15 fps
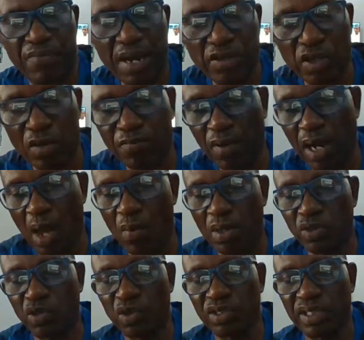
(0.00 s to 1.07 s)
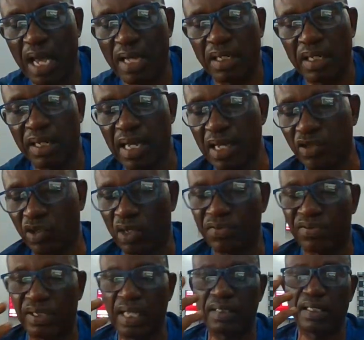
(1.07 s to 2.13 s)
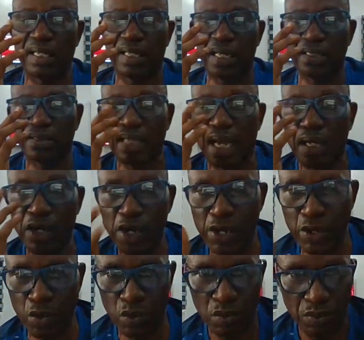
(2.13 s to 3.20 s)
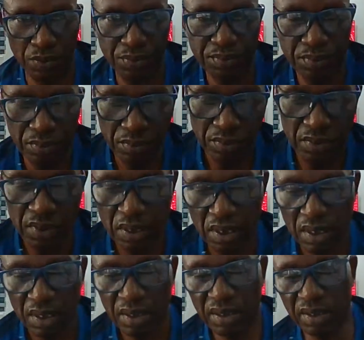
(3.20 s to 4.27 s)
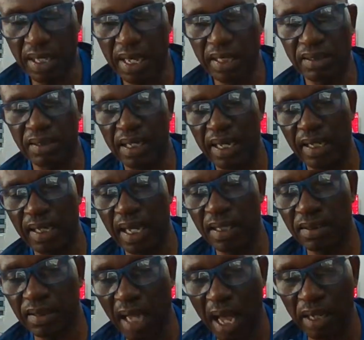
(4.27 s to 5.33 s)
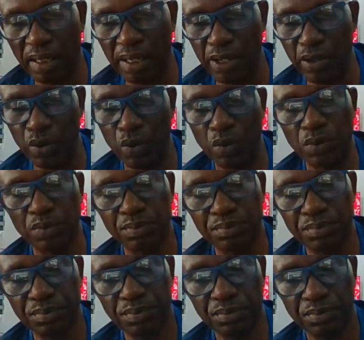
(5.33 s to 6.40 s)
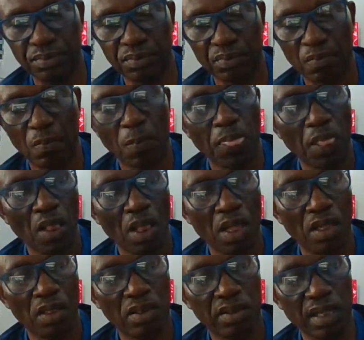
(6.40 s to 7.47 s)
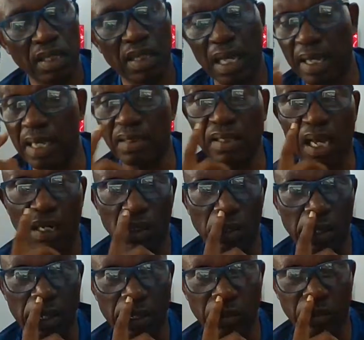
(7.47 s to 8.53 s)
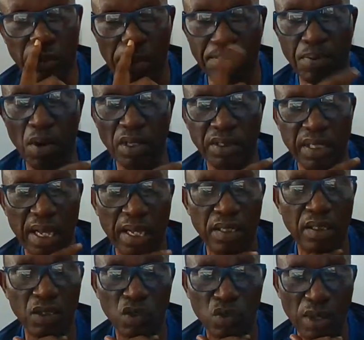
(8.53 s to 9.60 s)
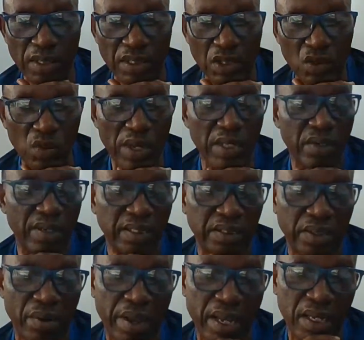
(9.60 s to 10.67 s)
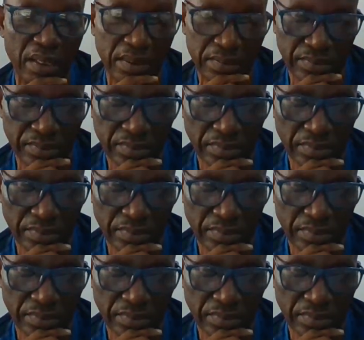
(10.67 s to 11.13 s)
First of all, I want to cite the case of State against Aliu. State against Aliu. State against Aliu is reported in 2023,